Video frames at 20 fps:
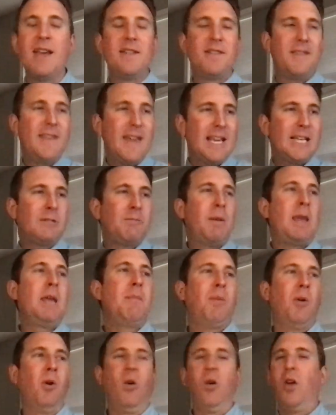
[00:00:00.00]
These
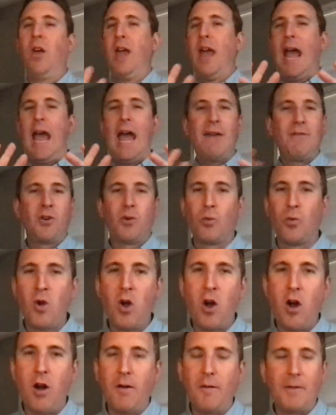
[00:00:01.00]
people have it
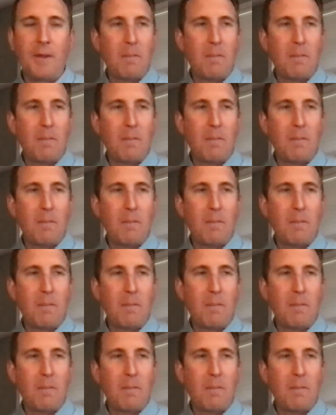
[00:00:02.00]
wrong.